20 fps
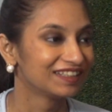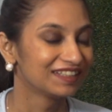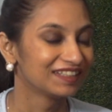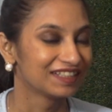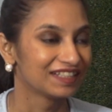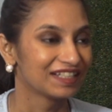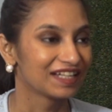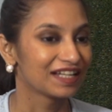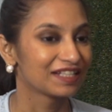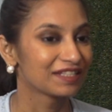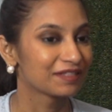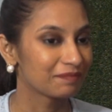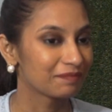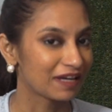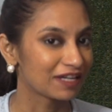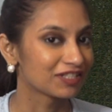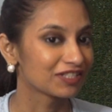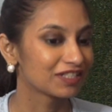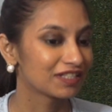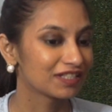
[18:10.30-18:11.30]
And
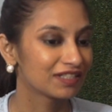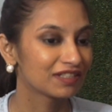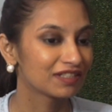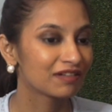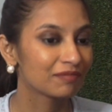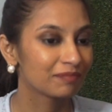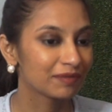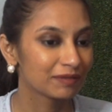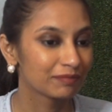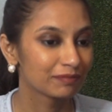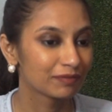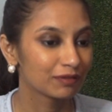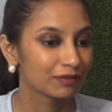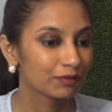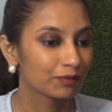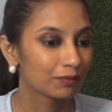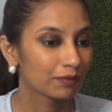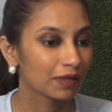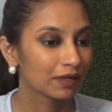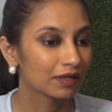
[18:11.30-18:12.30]
especially the people who
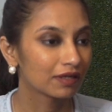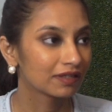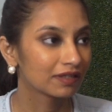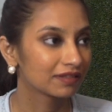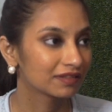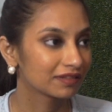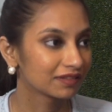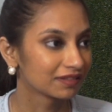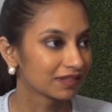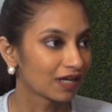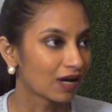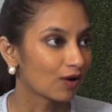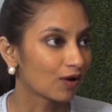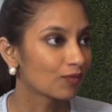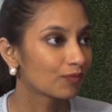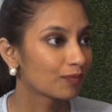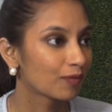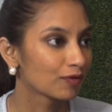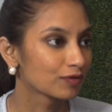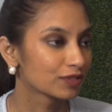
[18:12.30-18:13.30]
are now
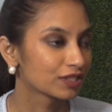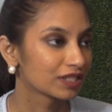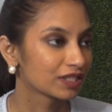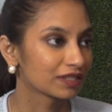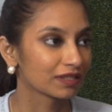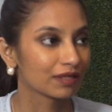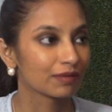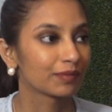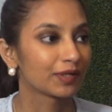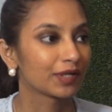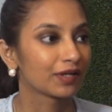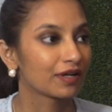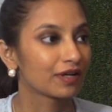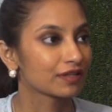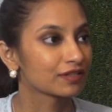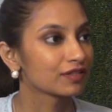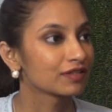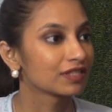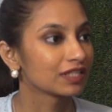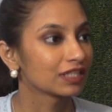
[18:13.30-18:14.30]
posting their products
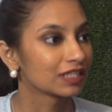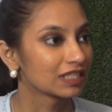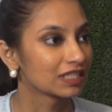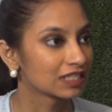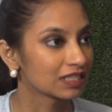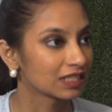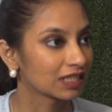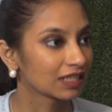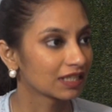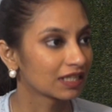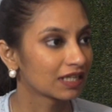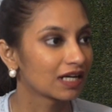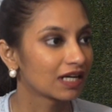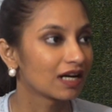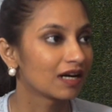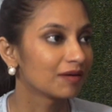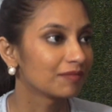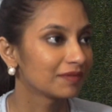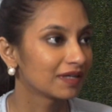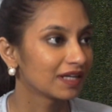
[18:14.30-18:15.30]
on
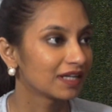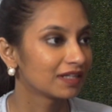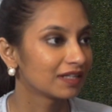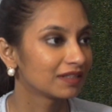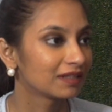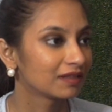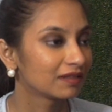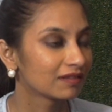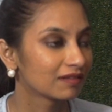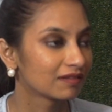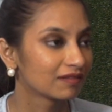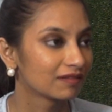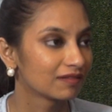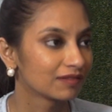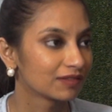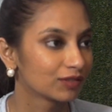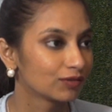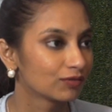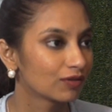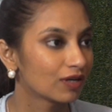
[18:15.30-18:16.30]
Instagram and
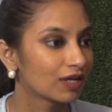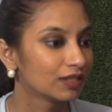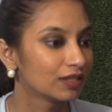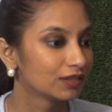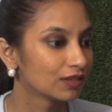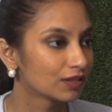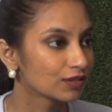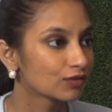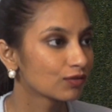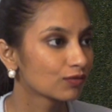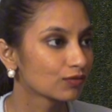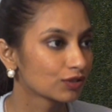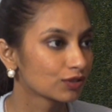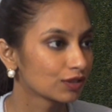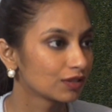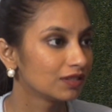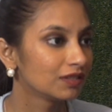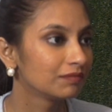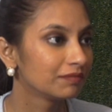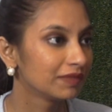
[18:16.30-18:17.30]
other
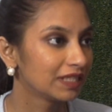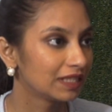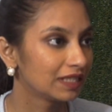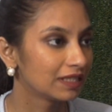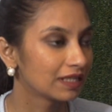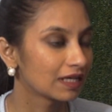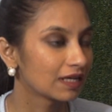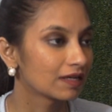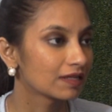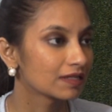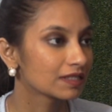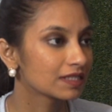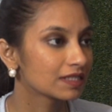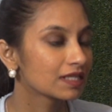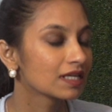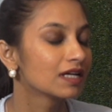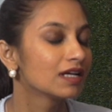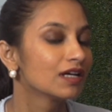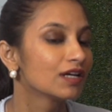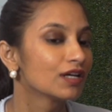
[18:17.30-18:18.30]
social medias.
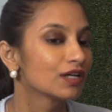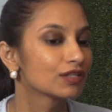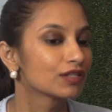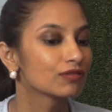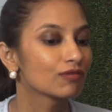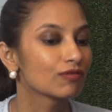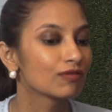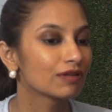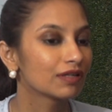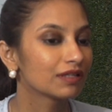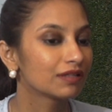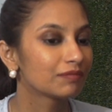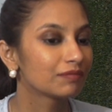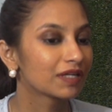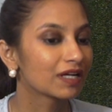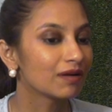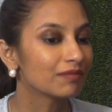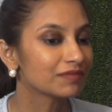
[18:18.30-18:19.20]
So it becomes